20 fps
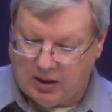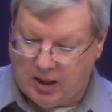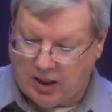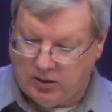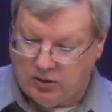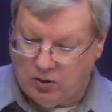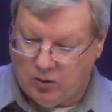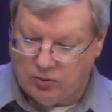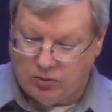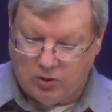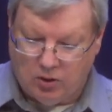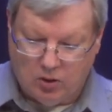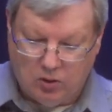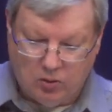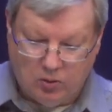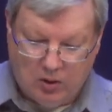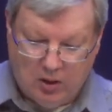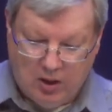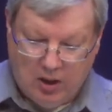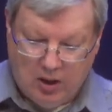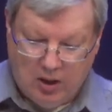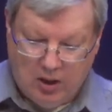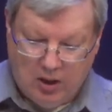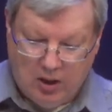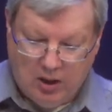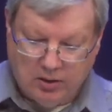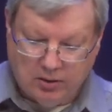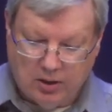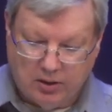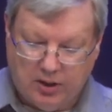and I don't know
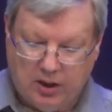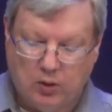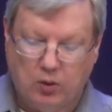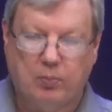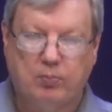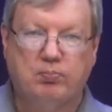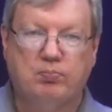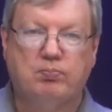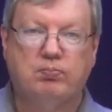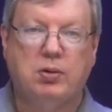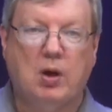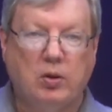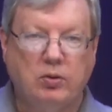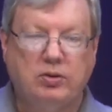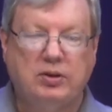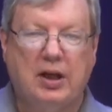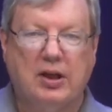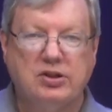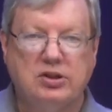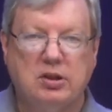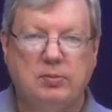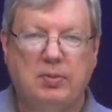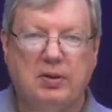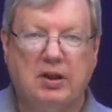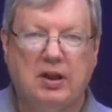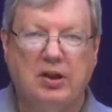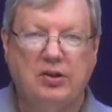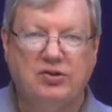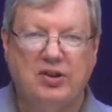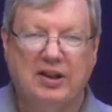that they were protesting
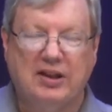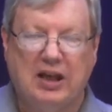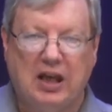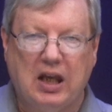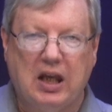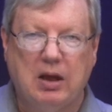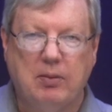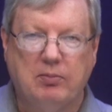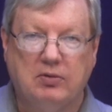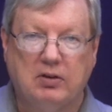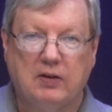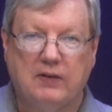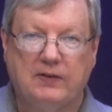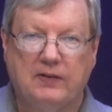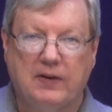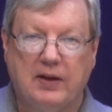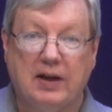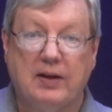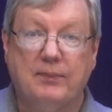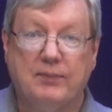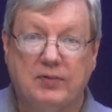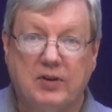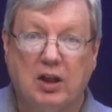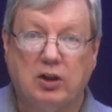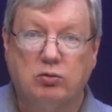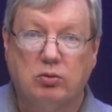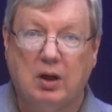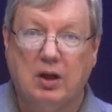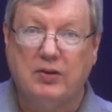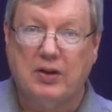because they came to fight.
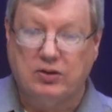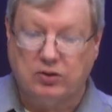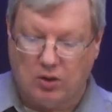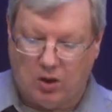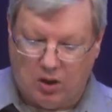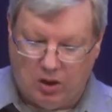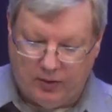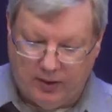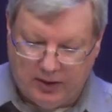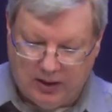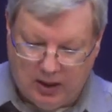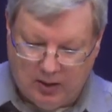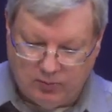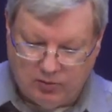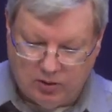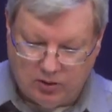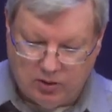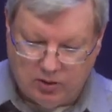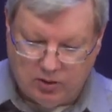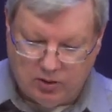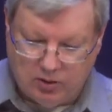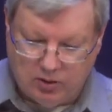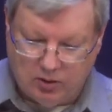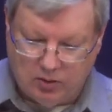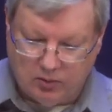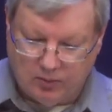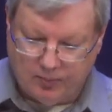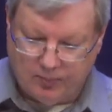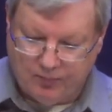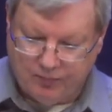That's right, that's all they came to do.